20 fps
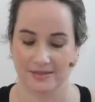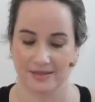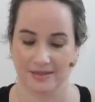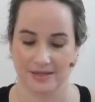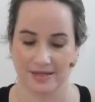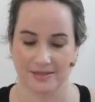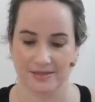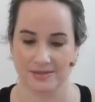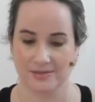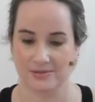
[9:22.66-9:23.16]
And
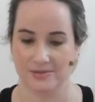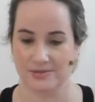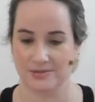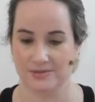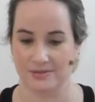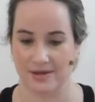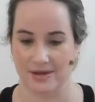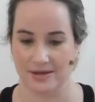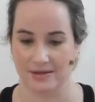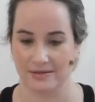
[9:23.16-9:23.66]
as you do
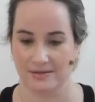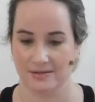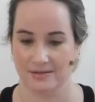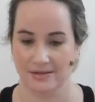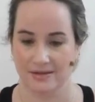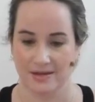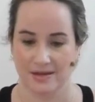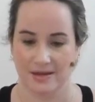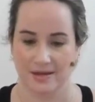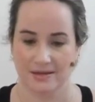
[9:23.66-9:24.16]
that,
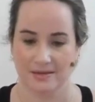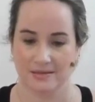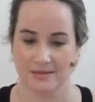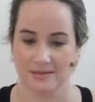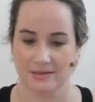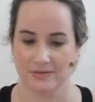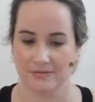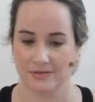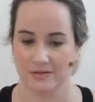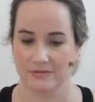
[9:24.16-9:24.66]

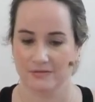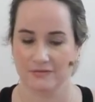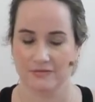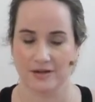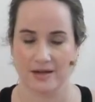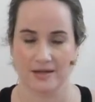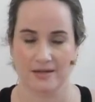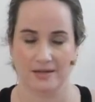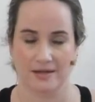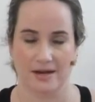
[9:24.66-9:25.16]
see if you can
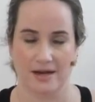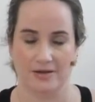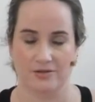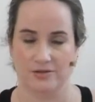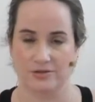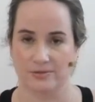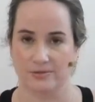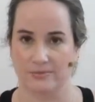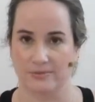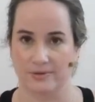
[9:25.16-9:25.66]
find a
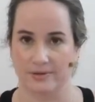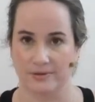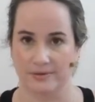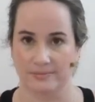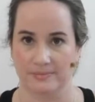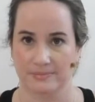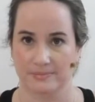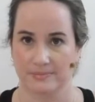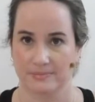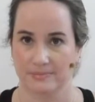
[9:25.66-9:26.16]
natural
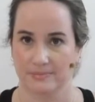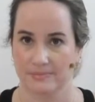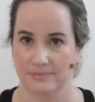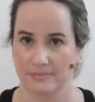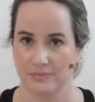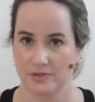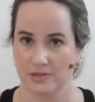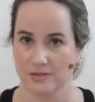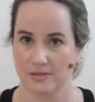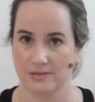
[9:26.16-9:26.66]
rhythm,
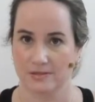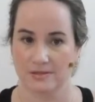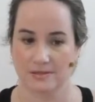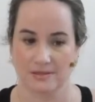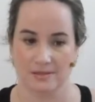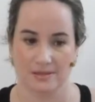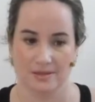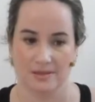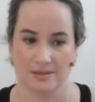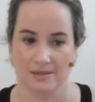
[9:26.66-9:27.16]
just
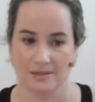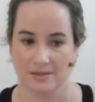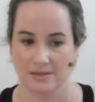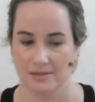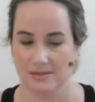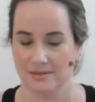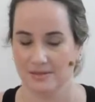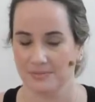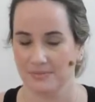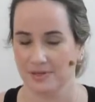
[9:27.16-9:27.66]

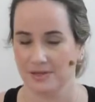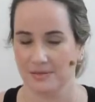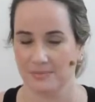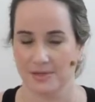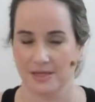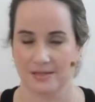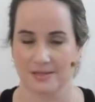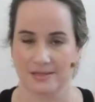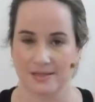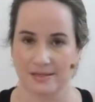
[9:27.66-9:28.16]
something that
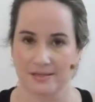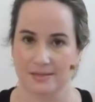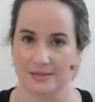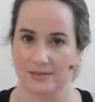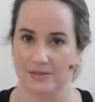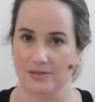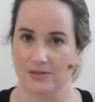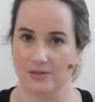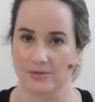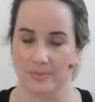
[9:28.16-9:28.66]
makes sense
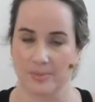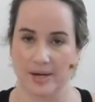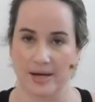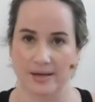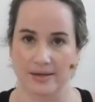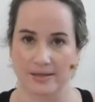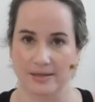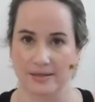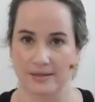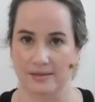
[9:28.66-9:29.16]
to your
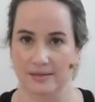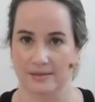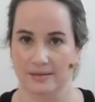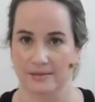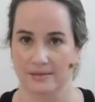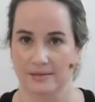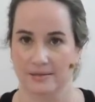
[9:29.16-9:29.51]
body.